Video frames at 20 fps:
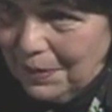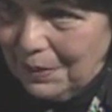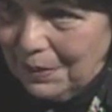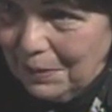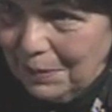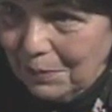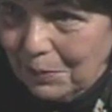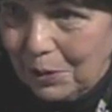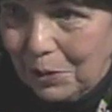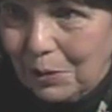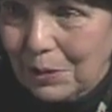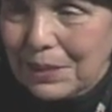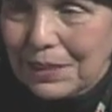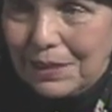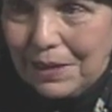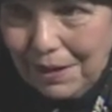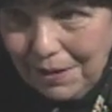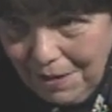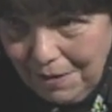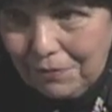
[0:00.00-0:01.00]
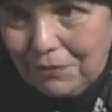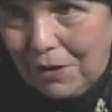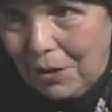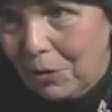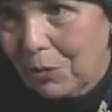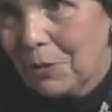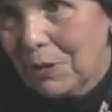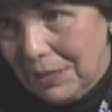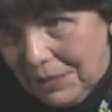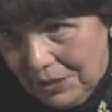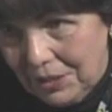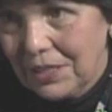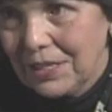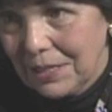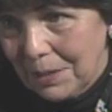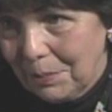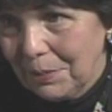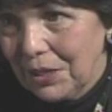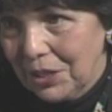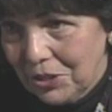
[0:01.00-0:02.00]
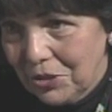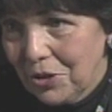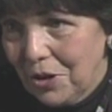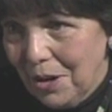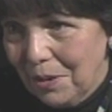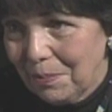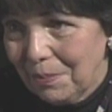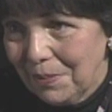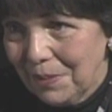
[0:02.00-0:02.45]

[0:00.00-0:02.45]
Because after all, it is a big job.